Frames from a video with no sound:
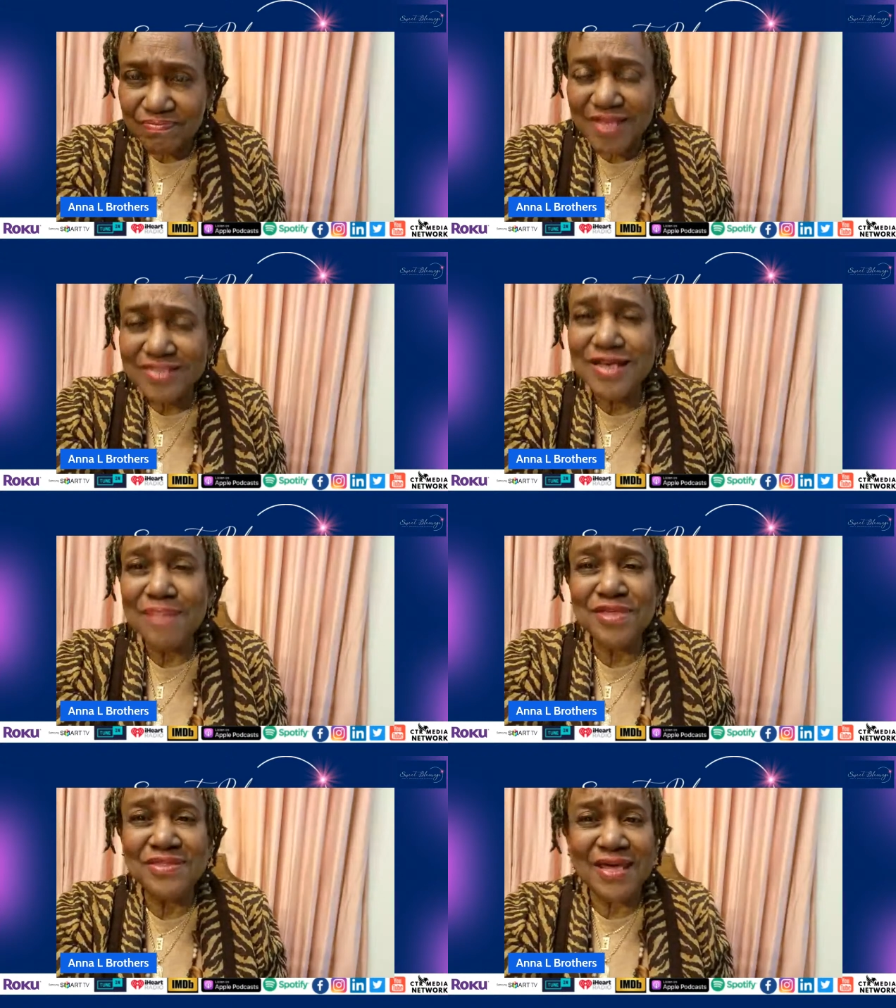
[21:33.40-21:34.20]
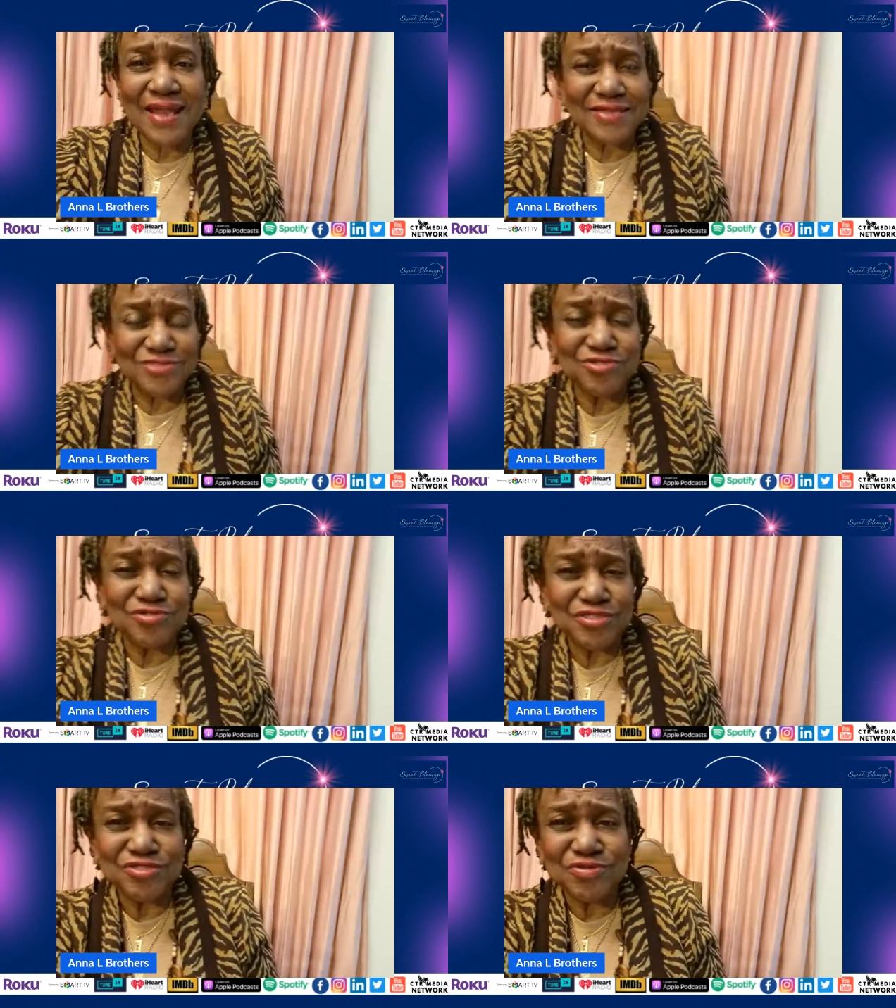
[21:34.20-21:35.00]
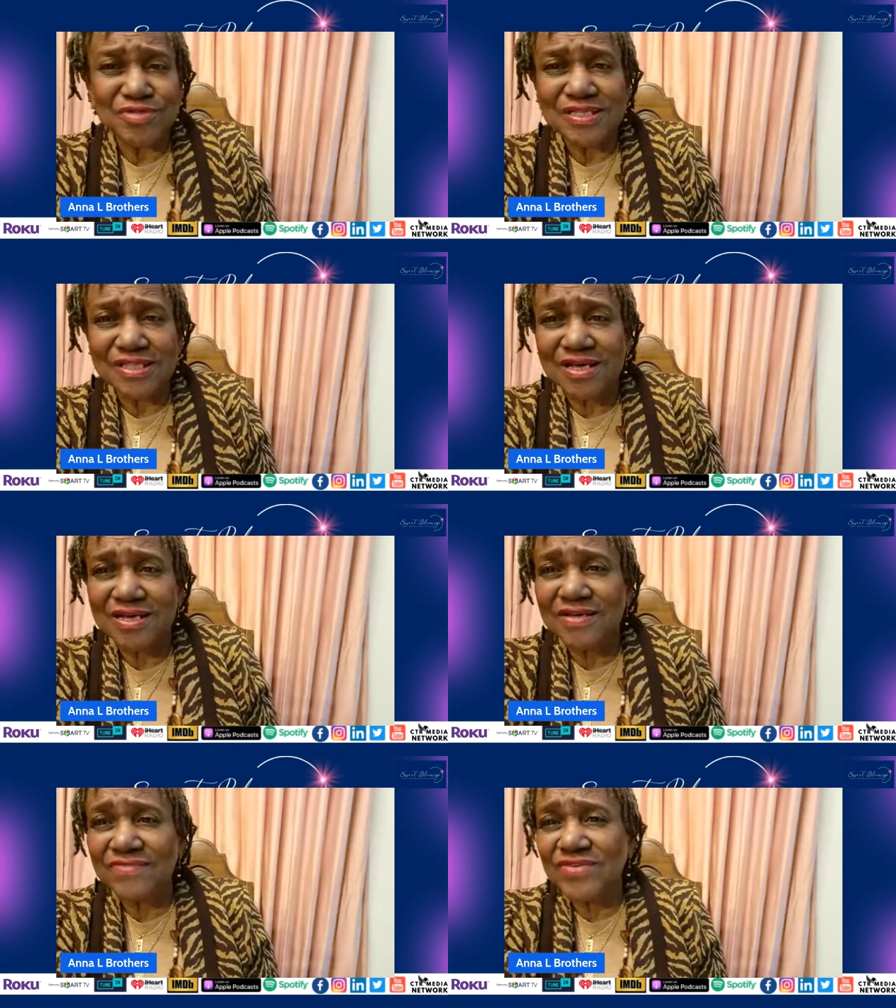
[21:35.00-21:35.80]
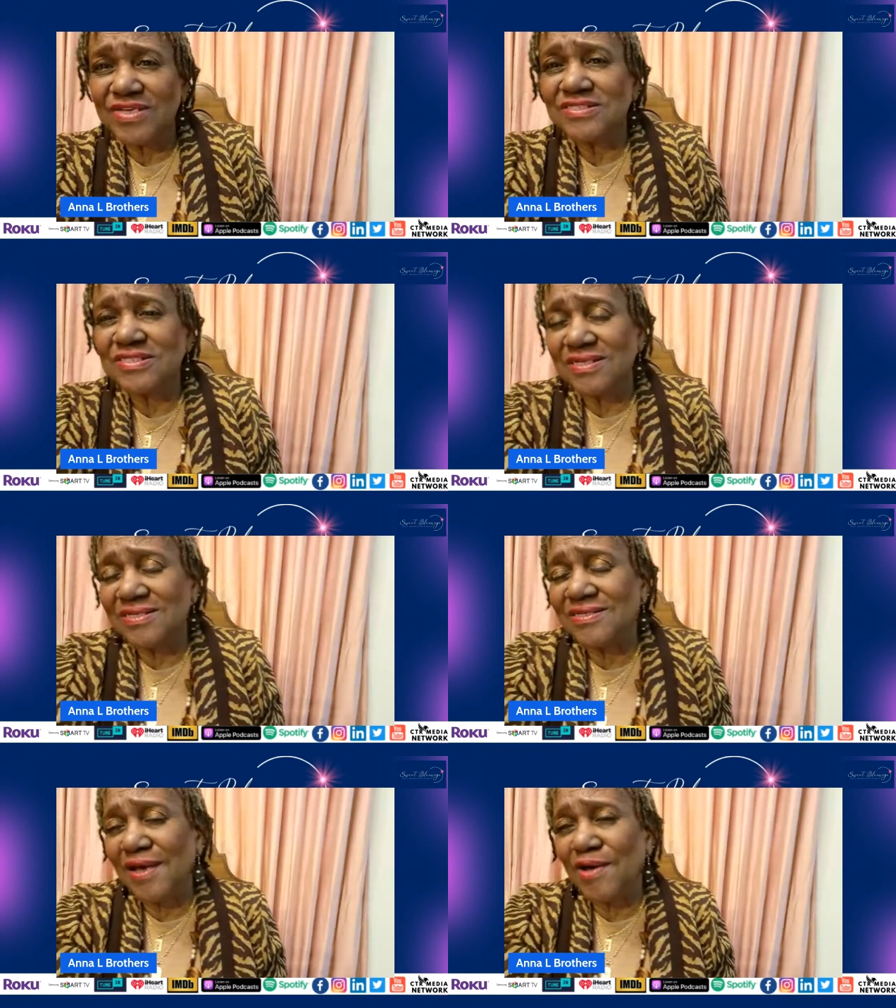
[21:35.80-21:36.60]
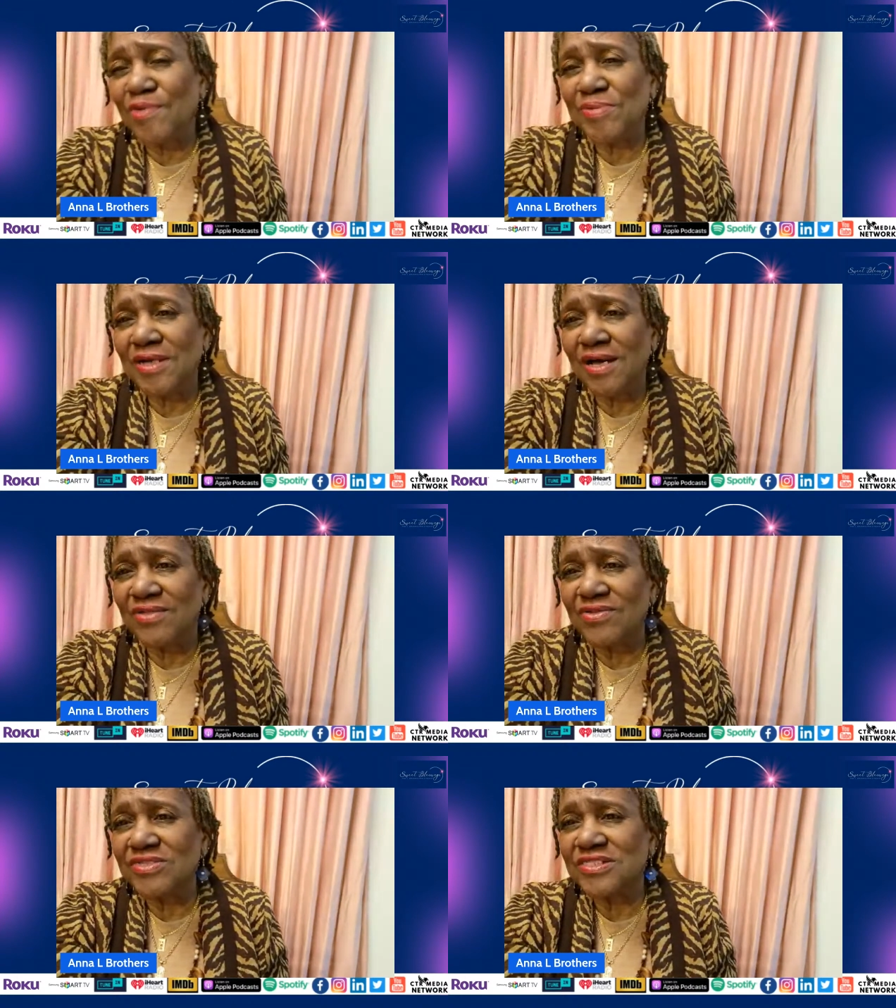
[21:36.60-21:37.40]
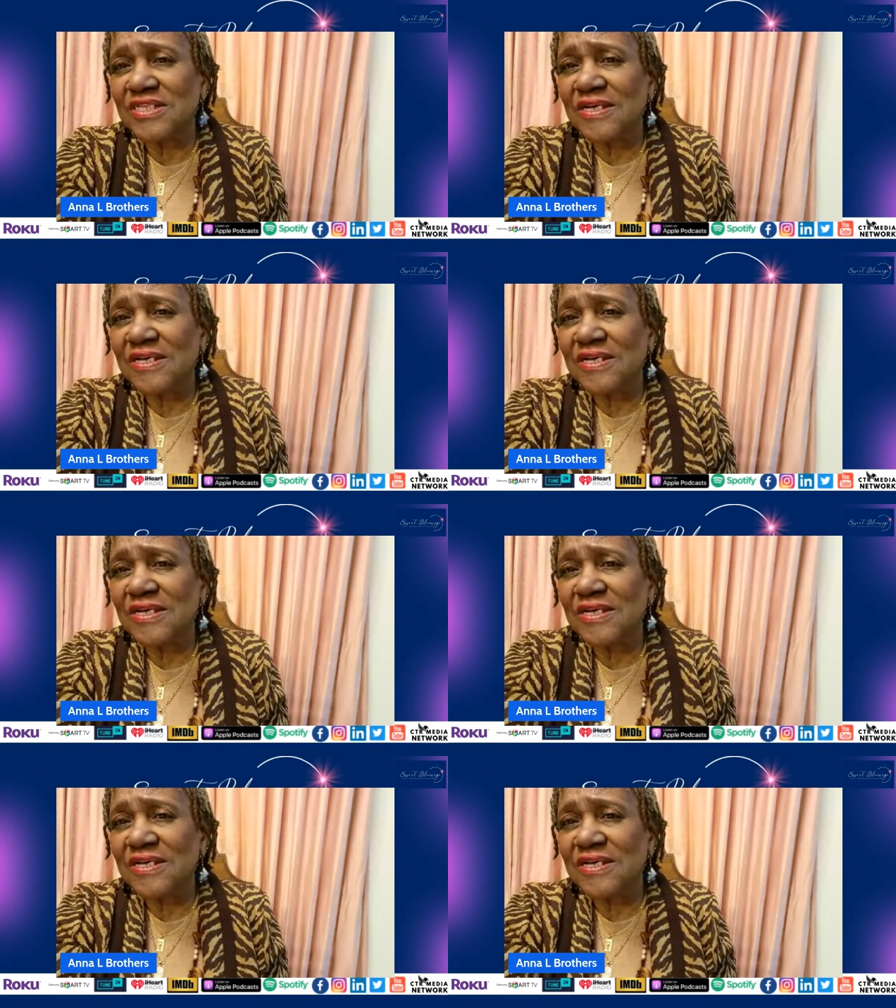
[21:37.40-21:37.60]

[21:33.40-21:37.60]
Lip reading: something that I truly, truly love is in helping others.